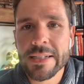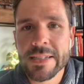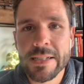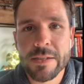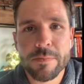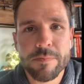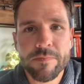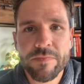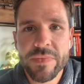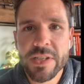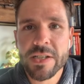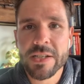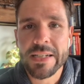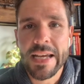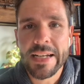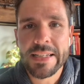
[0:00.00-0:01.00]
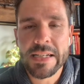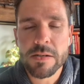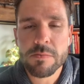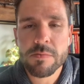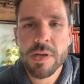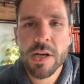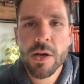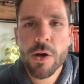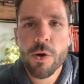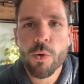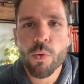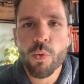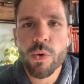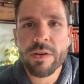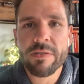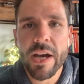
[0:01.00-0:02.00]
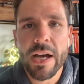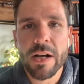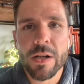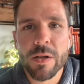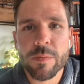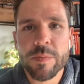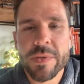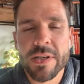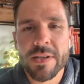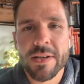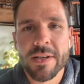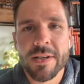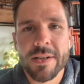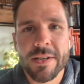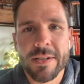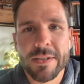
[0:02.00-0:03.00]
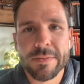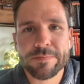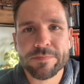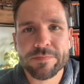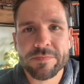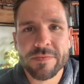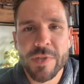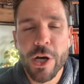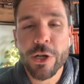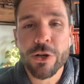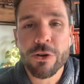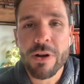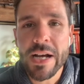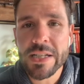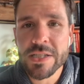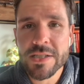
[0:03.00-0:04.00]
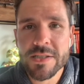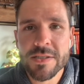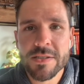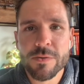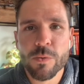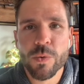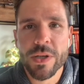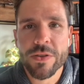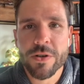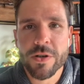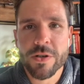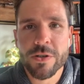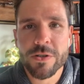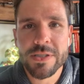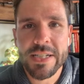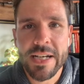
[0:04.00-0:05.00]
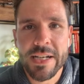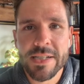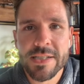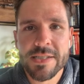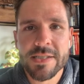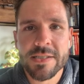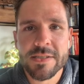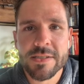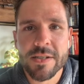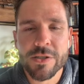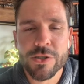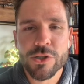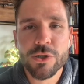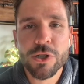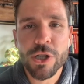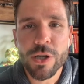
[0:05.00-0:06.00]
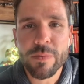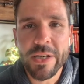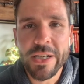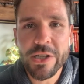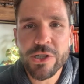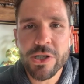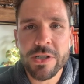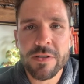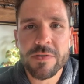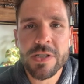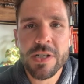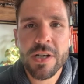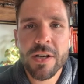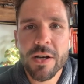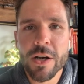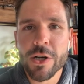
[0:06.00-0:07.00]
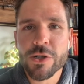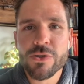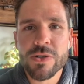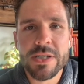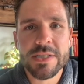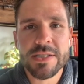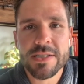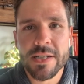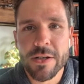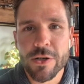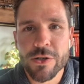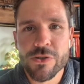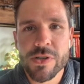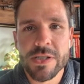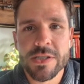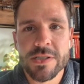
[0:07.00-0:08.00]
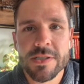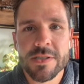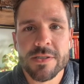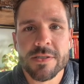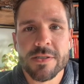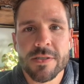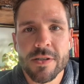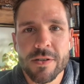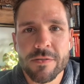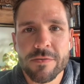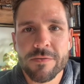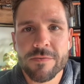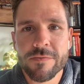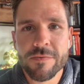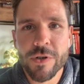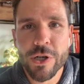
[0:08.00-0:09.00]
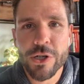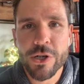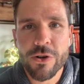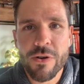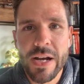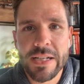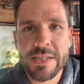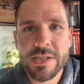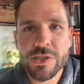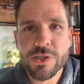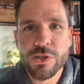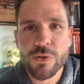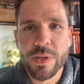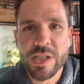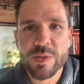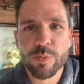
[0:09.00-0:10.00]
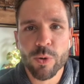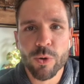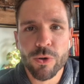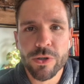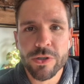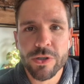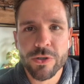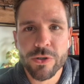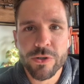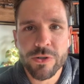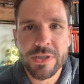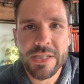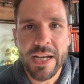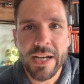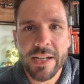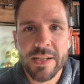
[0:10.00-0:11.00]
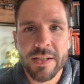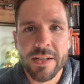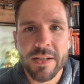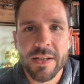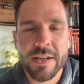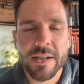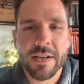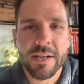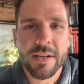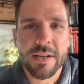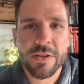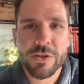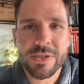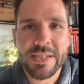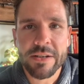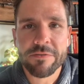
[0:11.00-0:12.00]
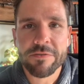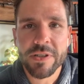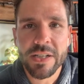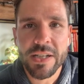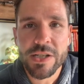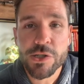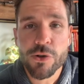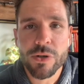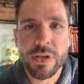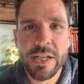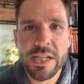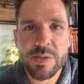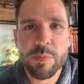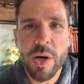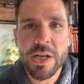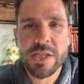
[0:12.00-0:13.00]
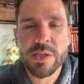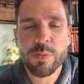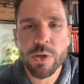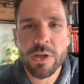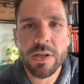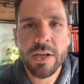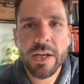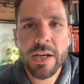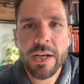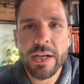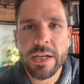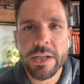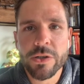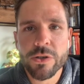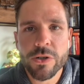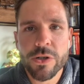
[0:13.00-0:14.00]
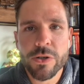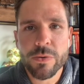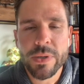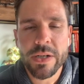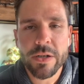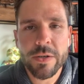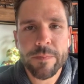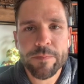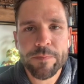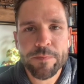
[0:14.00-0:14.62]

them, connect them. We've helped undergrads with our NeuroTechX Student Club initiatives, hundreds and hundreds of undergrads to explore the neurotech field as early as possible in their career.